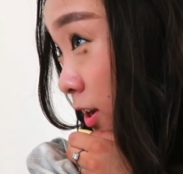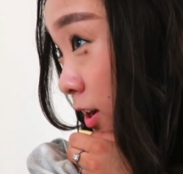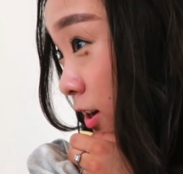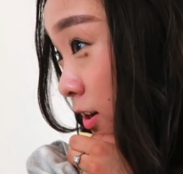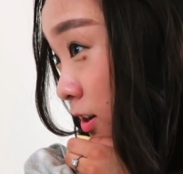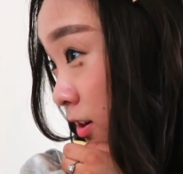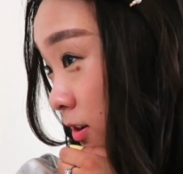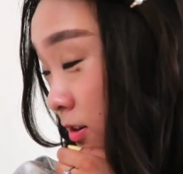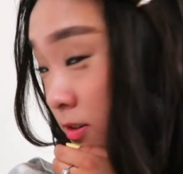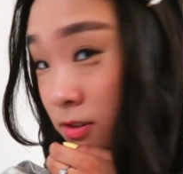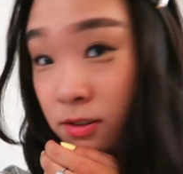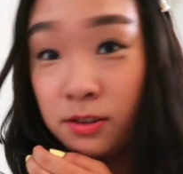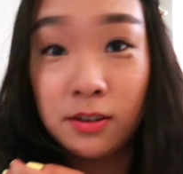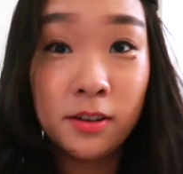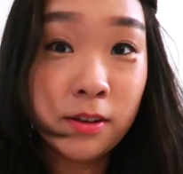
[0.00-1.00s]
hair
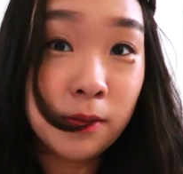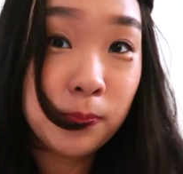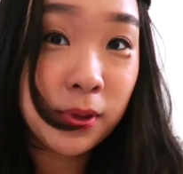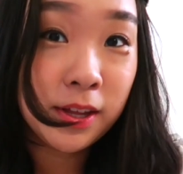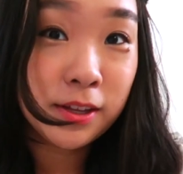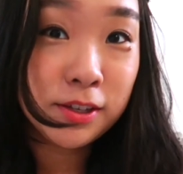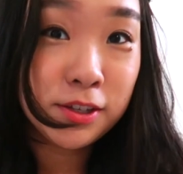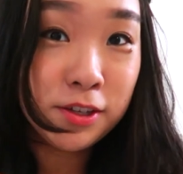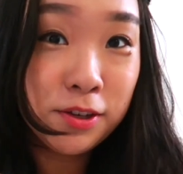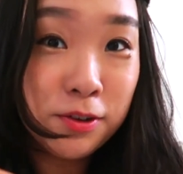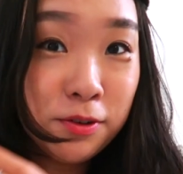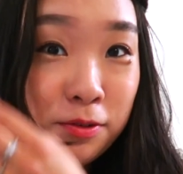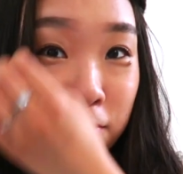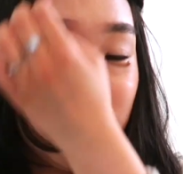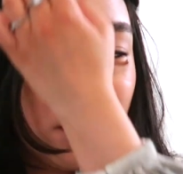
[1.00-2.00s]
pin
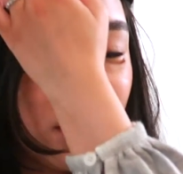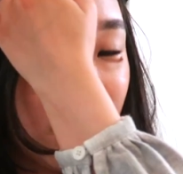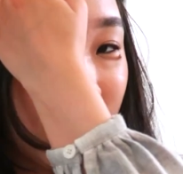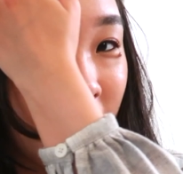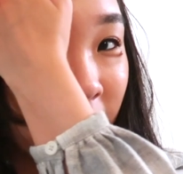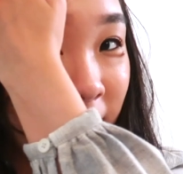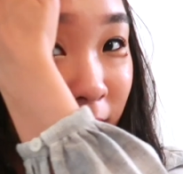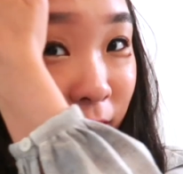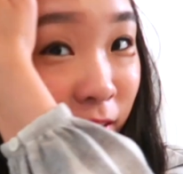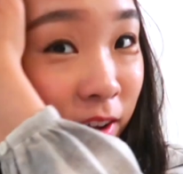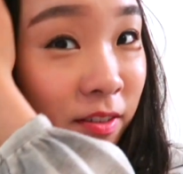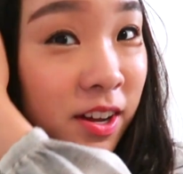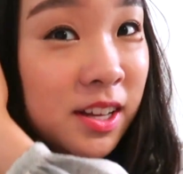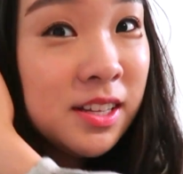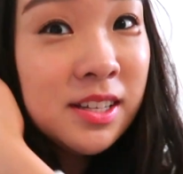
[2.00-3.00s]
too. I
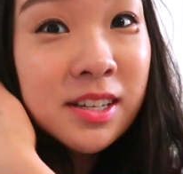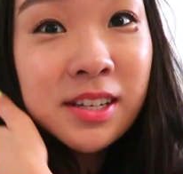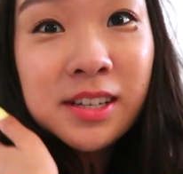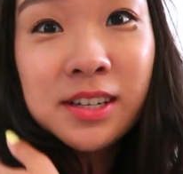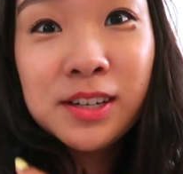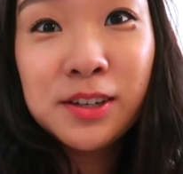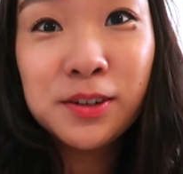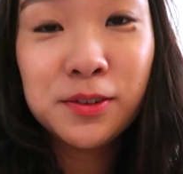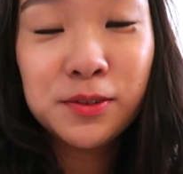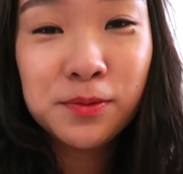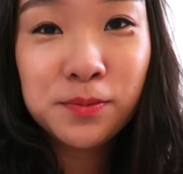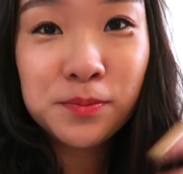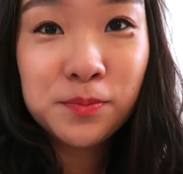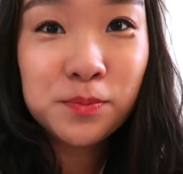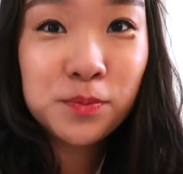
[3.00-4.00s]
love it.
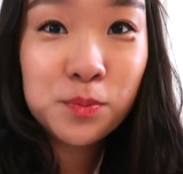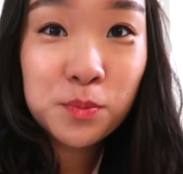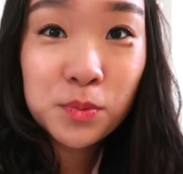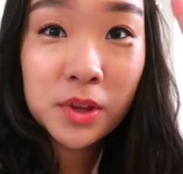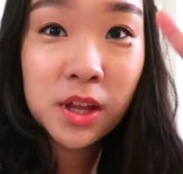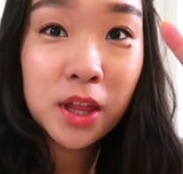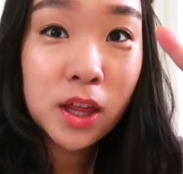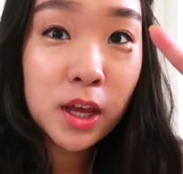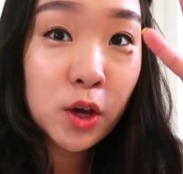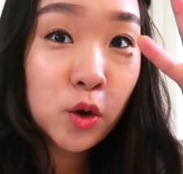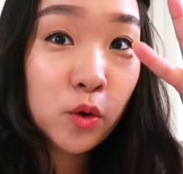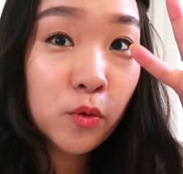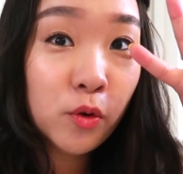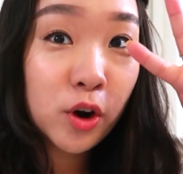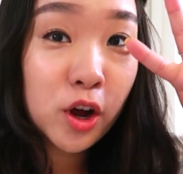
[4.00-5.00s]
I think
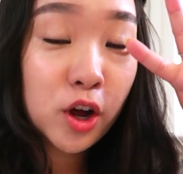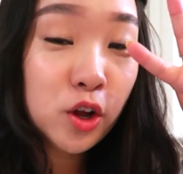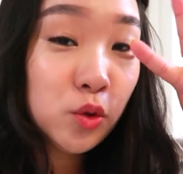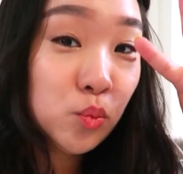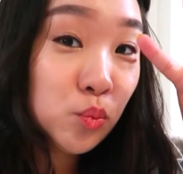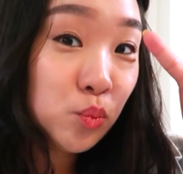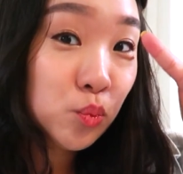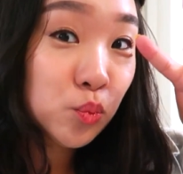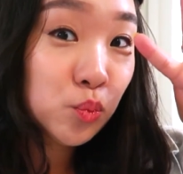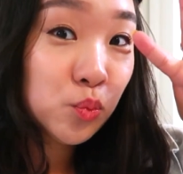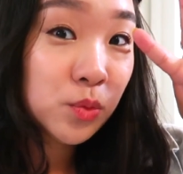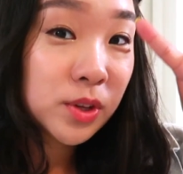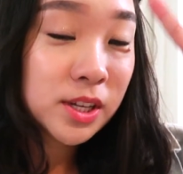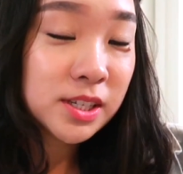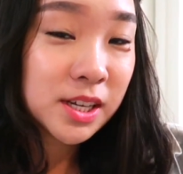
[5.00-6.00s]
overall,
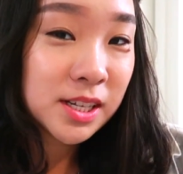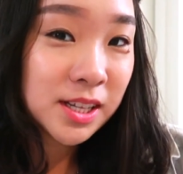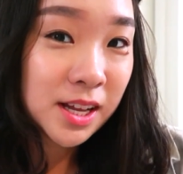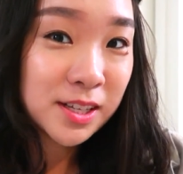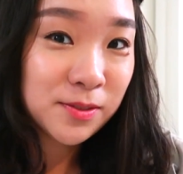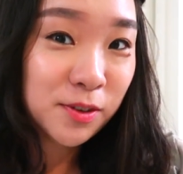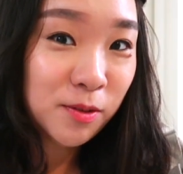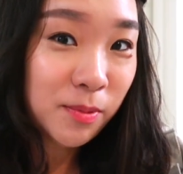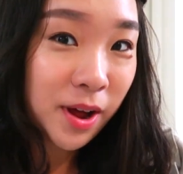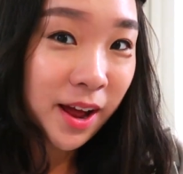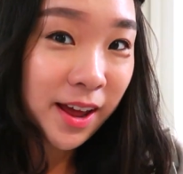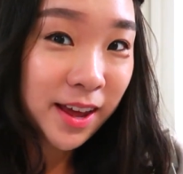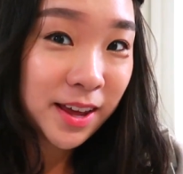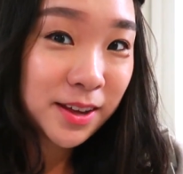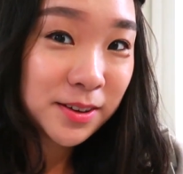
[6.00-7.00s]
successful buy.